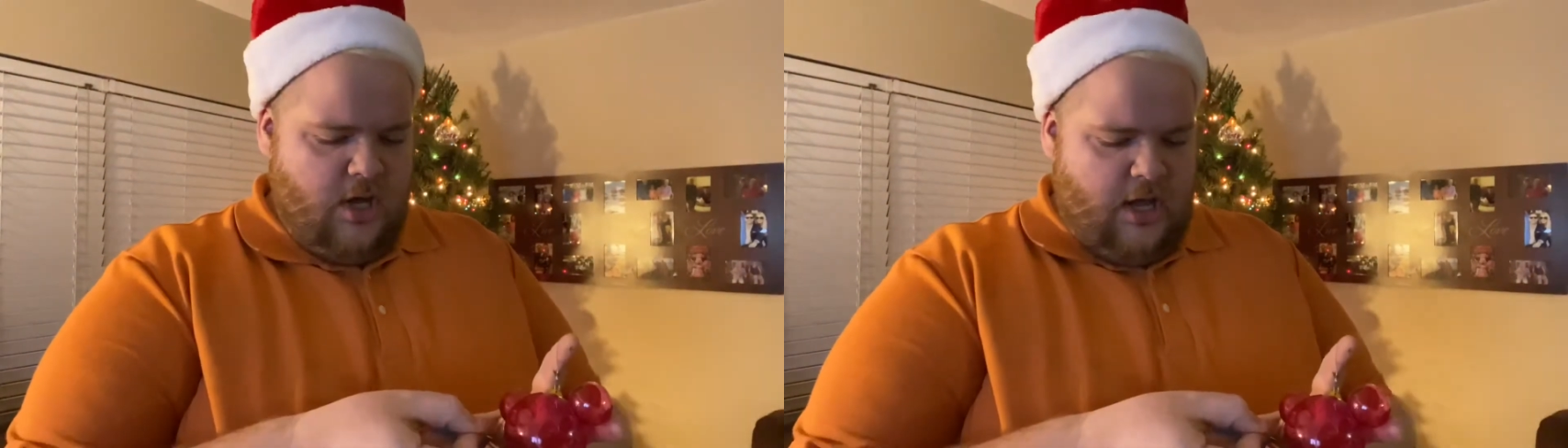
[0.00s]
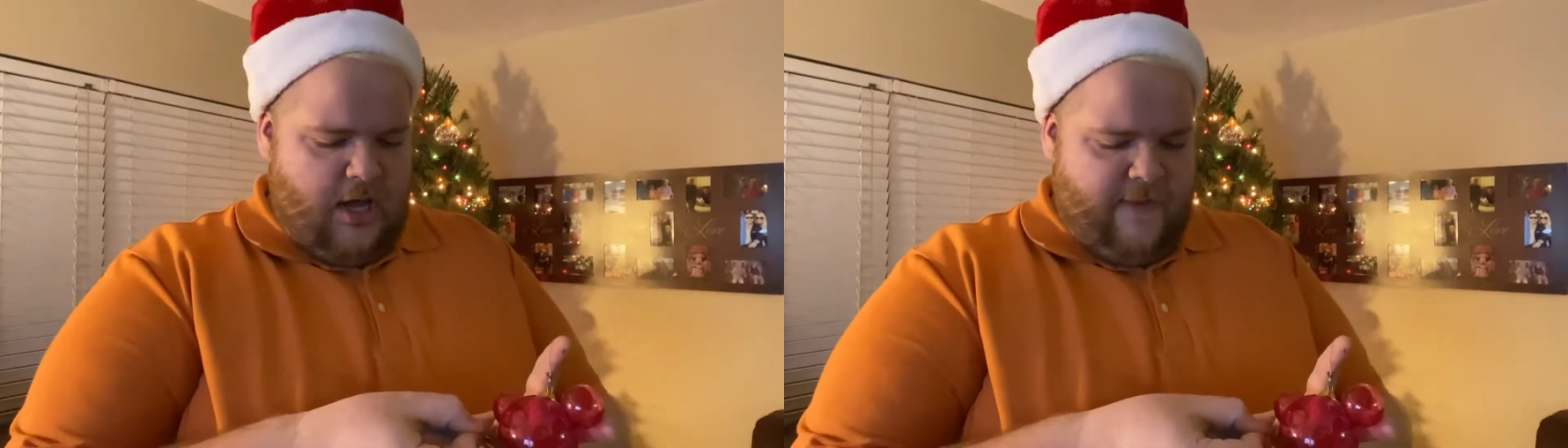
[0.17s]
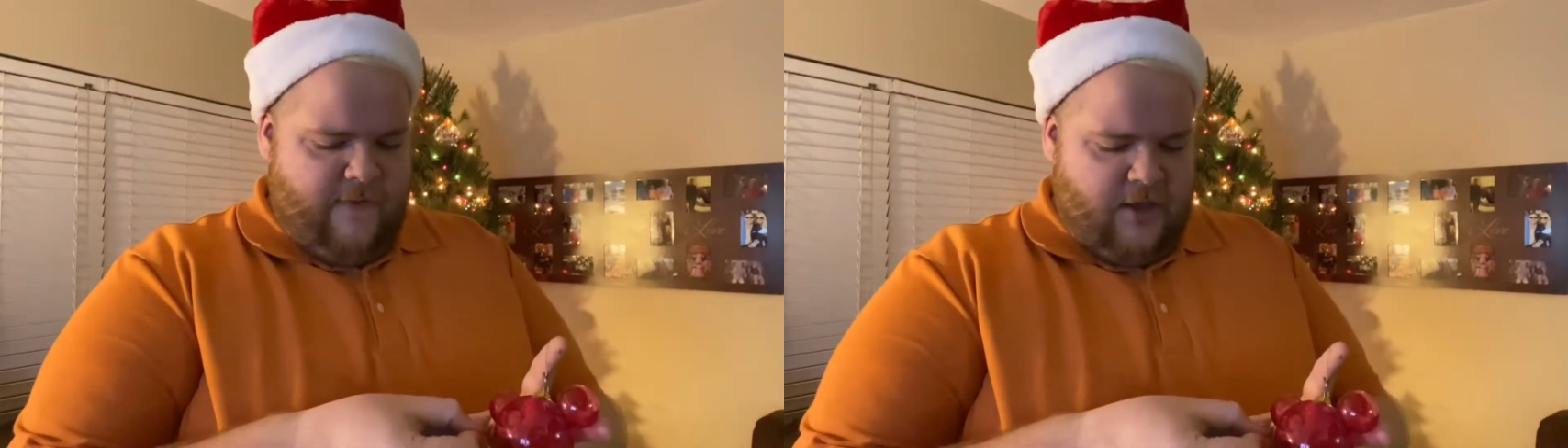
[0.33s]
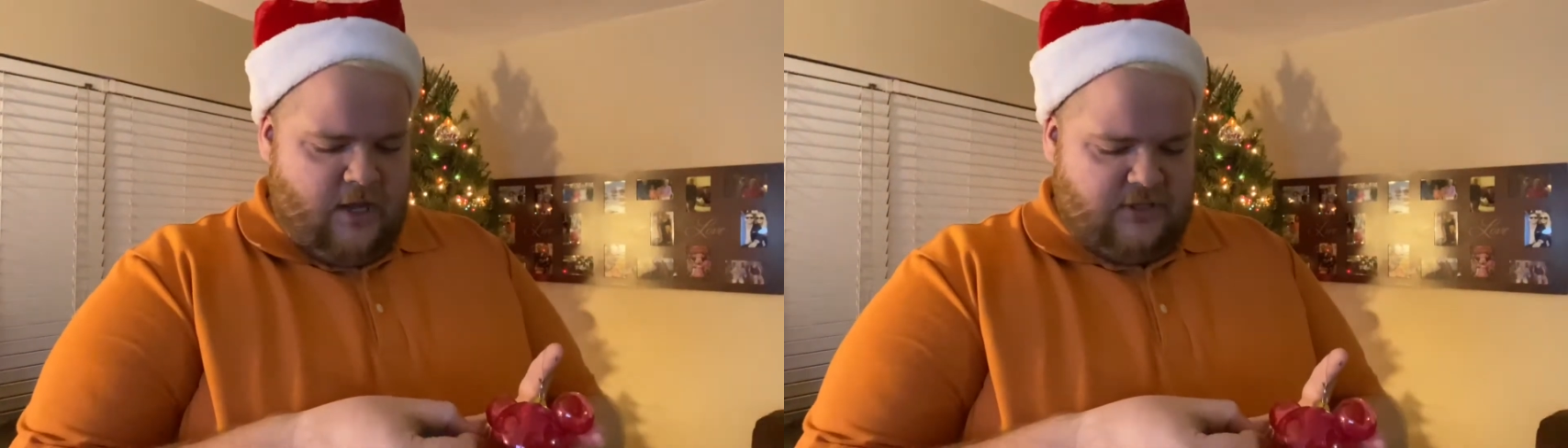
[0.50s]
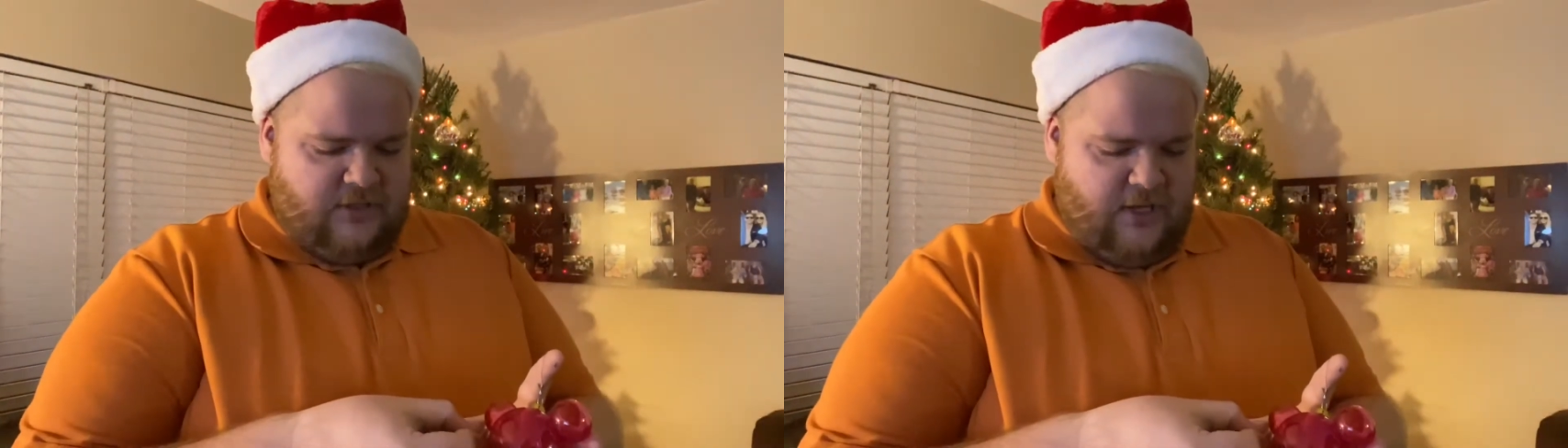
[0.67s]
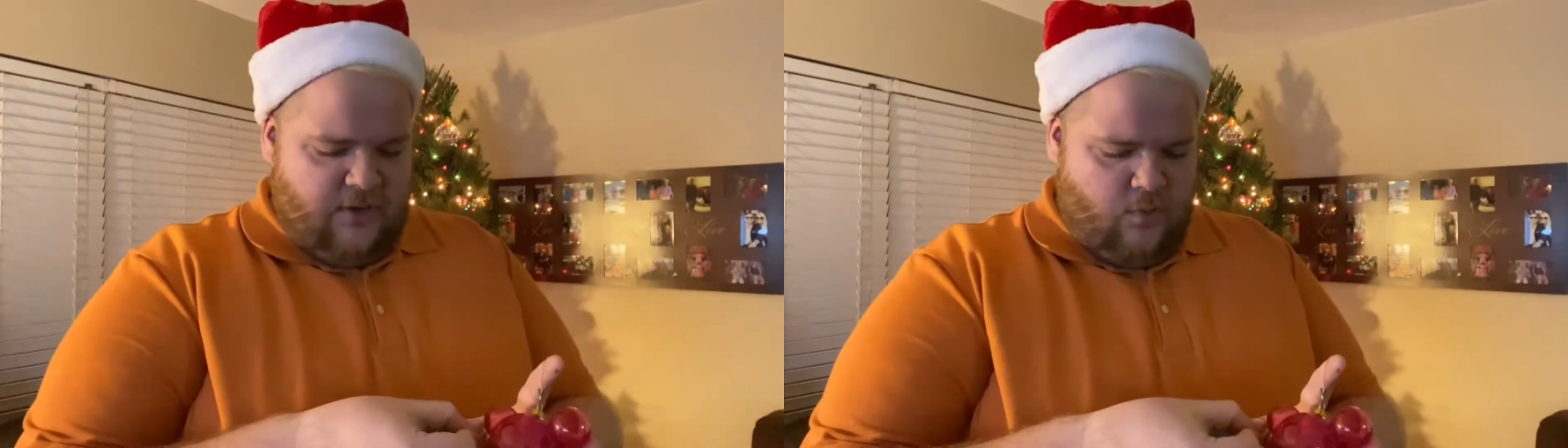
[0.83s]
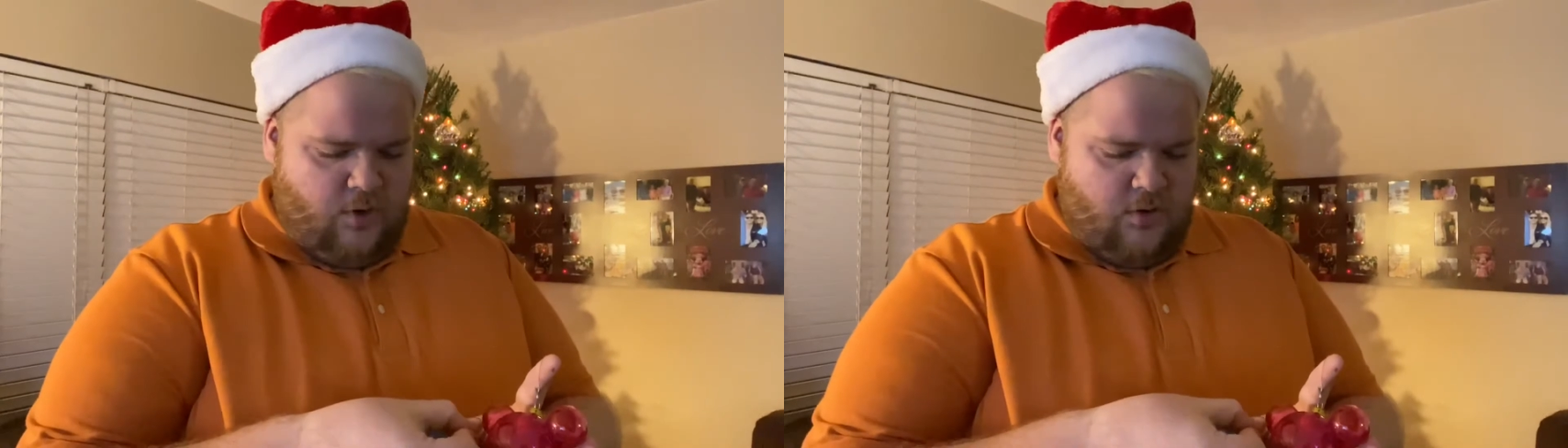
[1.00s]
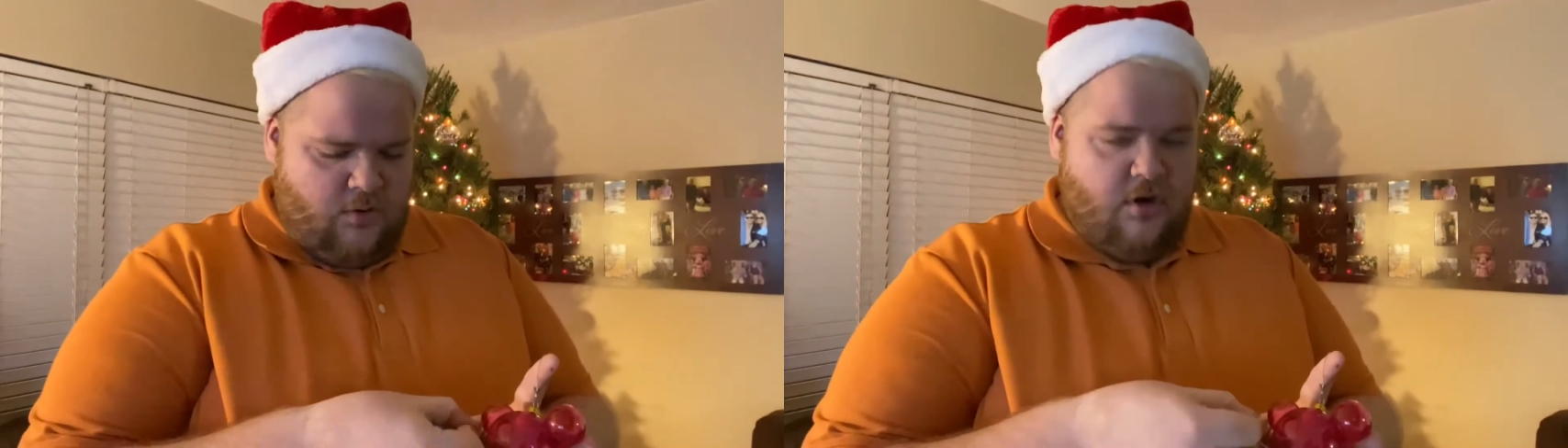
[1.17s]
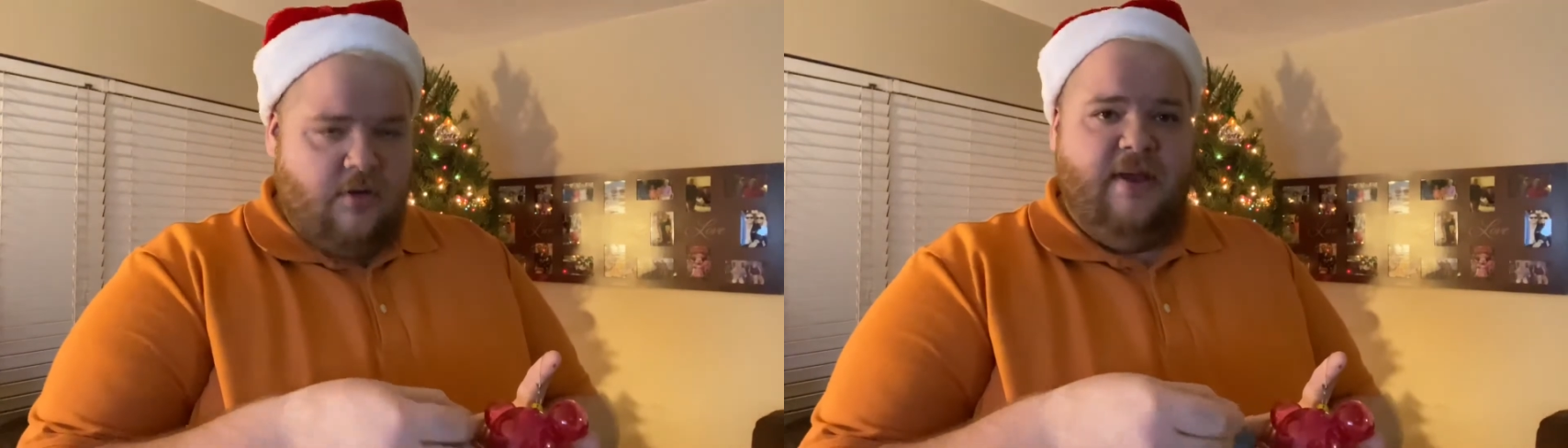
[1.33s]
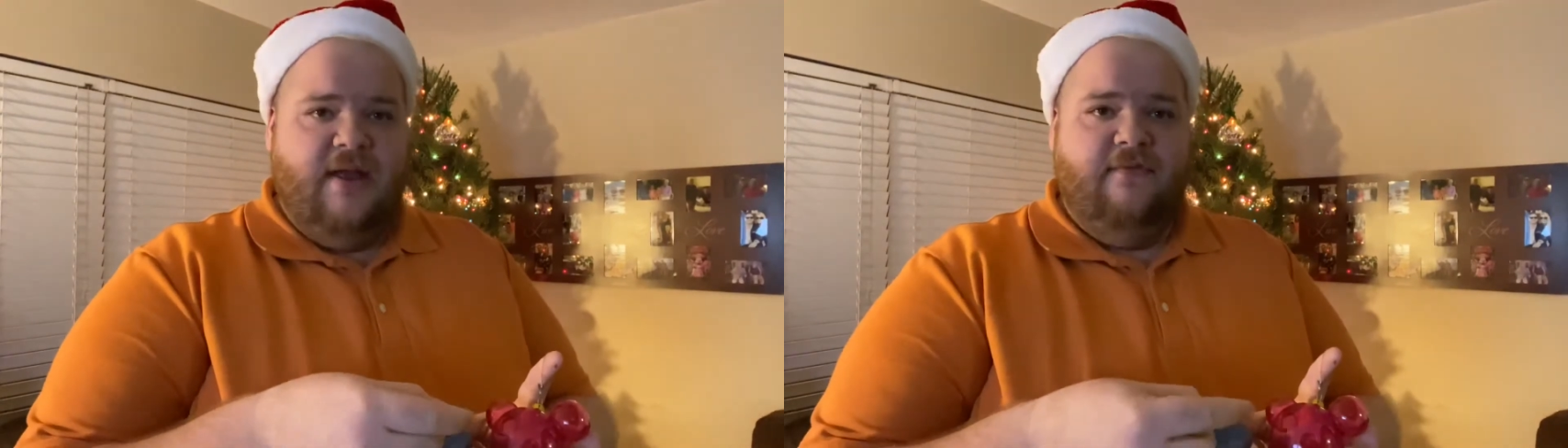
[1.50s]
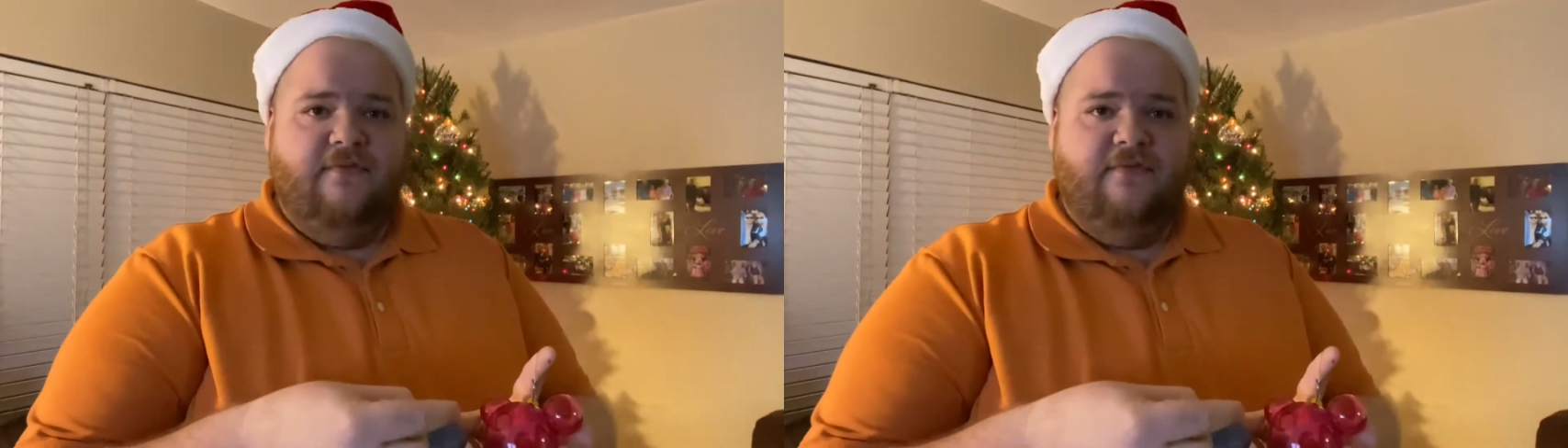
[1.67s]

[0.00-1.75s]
and then we also get one ornament